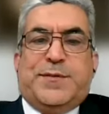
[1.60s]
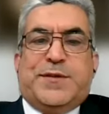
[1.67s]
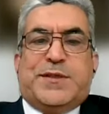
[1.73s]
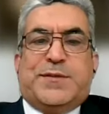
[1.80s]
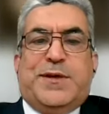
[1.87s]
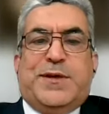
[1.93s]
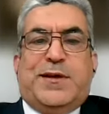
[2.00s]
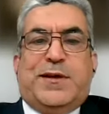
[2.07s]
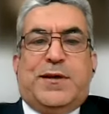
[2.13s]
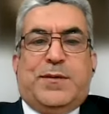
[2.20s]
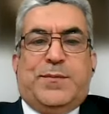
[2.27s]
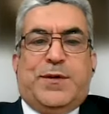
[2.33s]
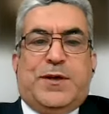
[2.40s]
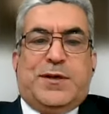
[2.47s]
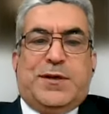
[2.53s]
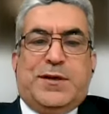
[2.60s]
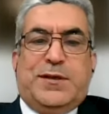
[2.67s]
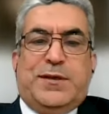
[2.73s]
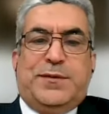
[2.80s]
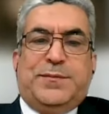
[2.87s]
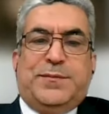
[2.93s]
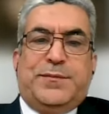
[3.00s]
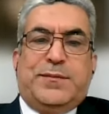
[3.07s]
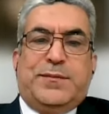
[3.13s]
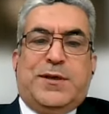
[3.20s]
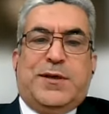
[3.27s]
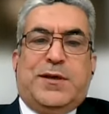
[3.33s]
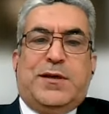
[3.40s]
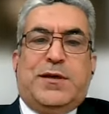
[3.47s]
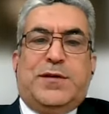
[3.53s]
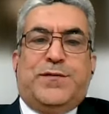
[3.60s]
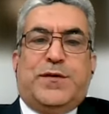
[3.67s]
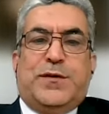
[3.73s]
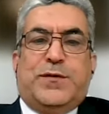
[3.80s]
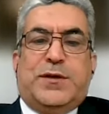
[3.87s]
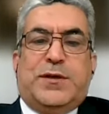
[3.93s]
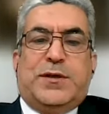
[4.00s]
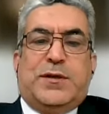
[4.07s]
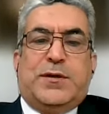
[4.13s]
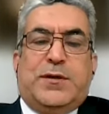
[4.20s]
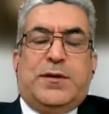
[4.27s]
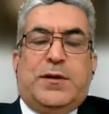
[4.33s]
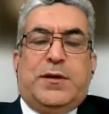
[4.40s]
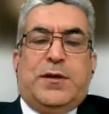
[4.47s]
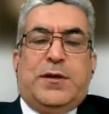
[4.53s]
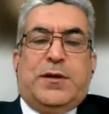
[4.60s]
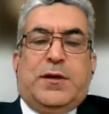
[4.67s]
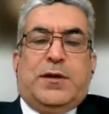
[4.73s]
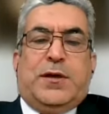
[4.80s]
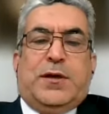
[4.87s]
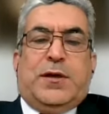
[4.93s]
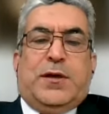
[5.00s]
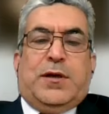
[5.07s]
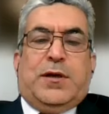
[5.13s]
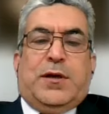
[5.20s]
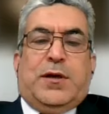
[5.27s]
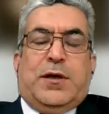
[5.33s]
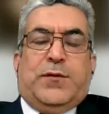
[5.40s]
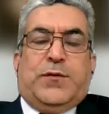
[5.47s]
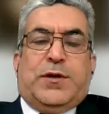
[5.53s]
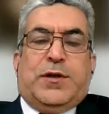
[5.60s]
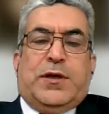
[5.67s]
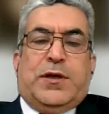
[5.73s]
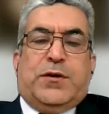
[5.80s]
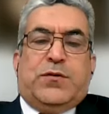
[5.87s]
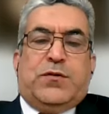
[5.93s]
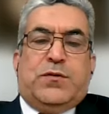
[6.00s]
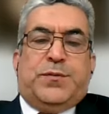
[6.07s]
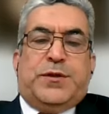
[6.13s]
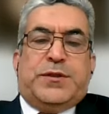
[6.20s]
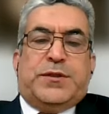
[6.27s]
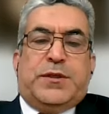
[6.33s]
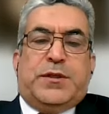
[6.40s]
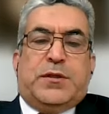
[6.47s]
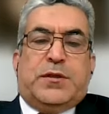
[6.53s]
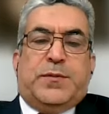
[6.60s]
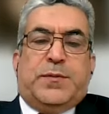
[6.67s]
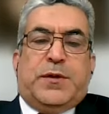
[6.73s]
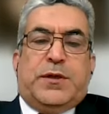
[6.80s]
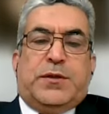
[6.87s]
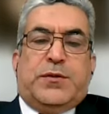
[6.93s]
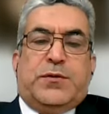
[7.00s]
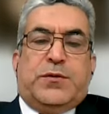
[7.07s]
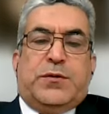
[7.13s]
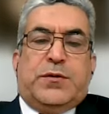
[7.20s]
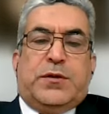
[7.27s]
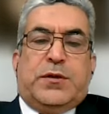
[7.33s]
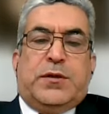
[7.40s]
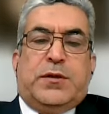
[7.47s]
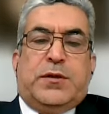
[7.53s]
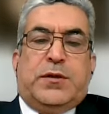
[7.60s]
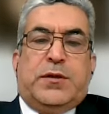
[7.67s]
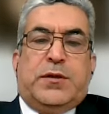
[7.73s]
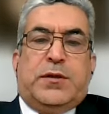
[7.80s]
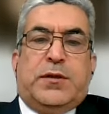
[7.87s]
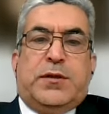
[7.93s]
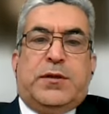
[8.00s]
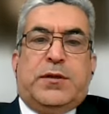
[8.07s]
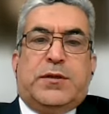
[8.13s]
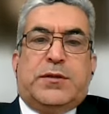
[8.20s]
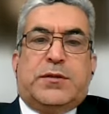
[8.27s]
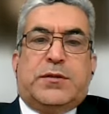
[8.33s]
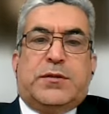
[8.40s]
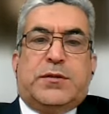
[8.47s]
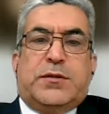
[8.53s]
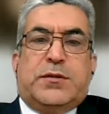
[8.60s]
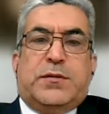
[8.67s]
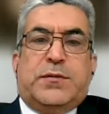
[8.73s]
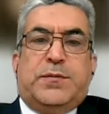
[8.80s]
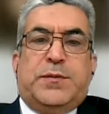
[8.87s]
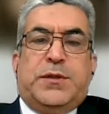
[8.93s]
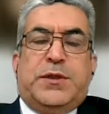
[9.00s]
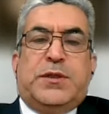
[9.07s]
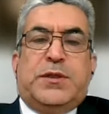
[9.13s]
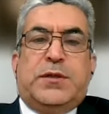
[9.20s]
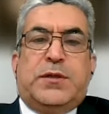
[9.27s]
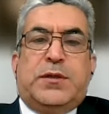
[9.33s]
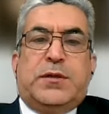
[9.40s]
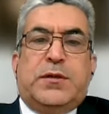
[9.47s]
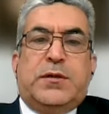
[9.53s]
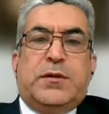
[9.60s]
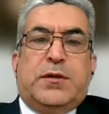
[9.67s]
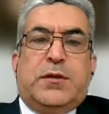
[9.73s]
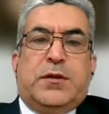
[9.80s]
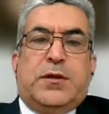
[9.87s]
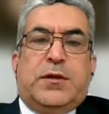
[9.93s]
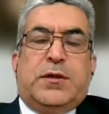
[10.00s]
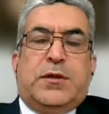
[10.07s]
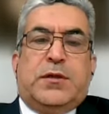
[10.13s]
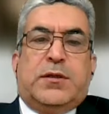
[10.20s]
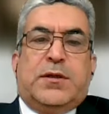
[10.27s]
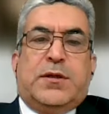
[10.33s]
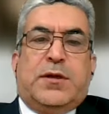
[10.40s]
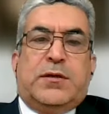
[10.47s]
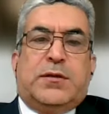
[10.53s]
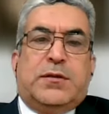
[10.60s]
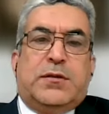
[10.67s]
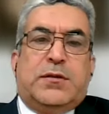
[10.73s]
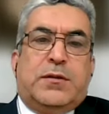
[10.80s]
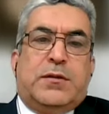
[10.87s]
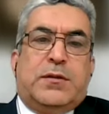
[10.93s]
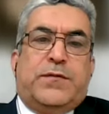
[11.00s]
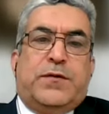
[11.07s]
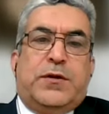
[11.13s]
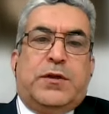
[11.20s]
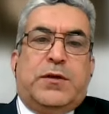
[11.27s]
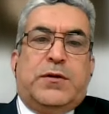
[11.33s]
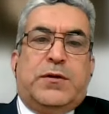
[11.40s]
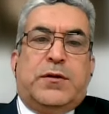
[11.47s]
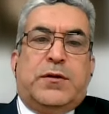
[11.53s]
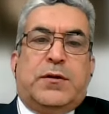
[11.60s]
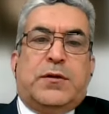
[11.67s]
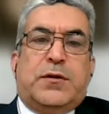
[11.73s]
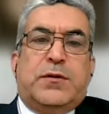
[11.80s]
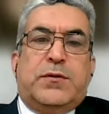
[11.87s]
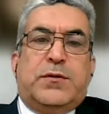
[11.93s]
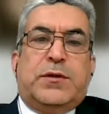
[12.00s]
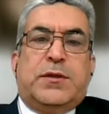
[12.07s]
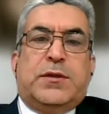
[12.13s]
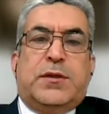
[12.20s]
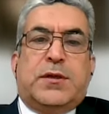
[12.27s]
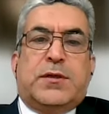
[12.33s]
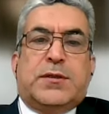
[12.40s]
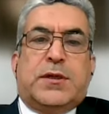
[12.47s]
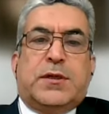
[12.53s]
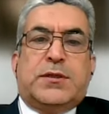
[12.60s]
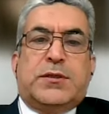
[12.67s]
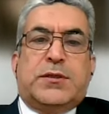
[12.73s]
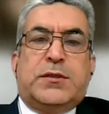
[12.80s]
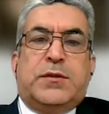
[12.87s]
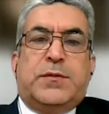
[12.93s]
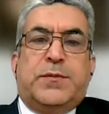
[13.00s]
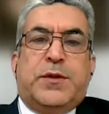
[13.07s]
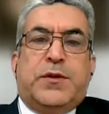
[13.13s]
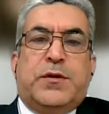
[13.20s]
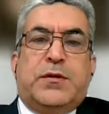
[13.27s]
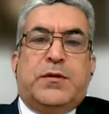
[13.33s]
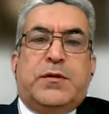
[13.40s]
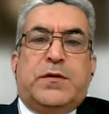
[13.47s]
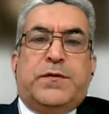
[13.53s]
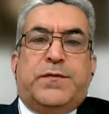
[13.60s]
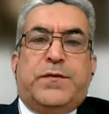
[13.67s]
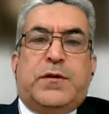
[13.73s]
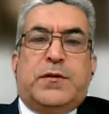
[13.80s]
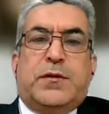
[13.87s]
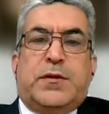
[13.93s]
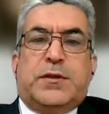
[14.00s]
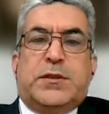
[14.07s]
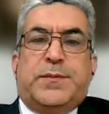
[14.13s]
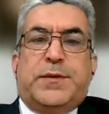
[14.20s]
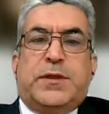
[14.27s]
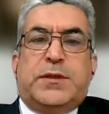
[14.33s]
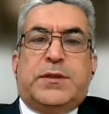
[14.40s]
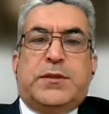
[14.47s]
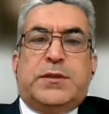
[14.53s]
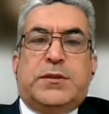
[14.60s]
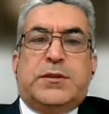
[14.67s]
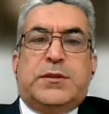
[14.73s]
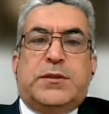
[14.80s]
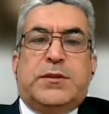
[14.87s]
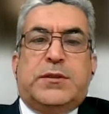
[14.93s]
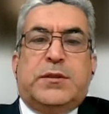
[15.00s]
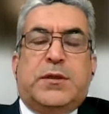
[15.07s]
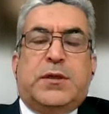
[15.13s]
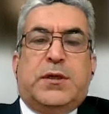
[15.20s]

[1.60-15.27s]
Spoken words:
Bismillah ar-Rahman ar-Rahim. Hi everyone. I would like to present my talk in this meeting entitled Follicular Unit Extraction Method of Hair Transplantation,